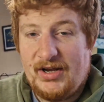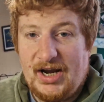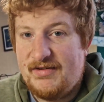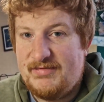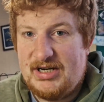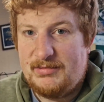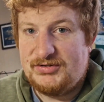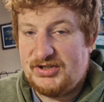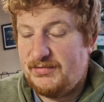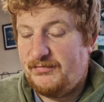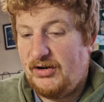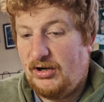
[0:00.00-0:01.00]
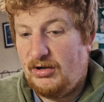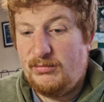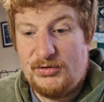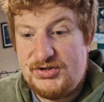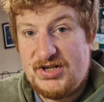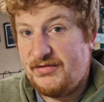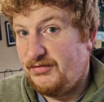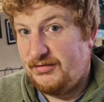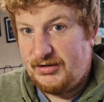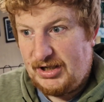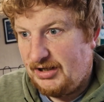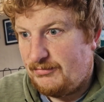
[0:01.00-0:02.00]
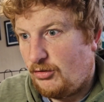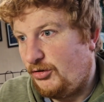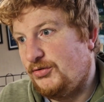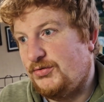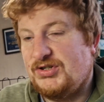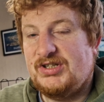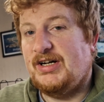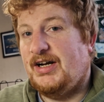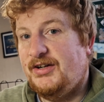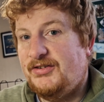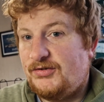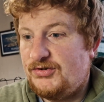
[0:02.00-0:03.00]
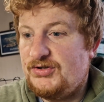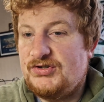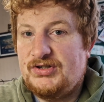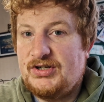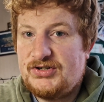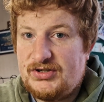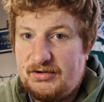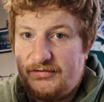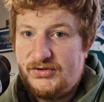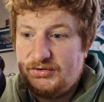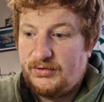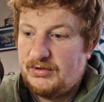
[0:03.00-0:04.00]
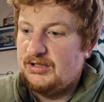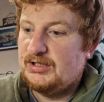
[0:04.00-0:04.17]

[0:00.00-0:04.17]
Like, I've been able to convert up loads of different kind of models and characters using this stuff, so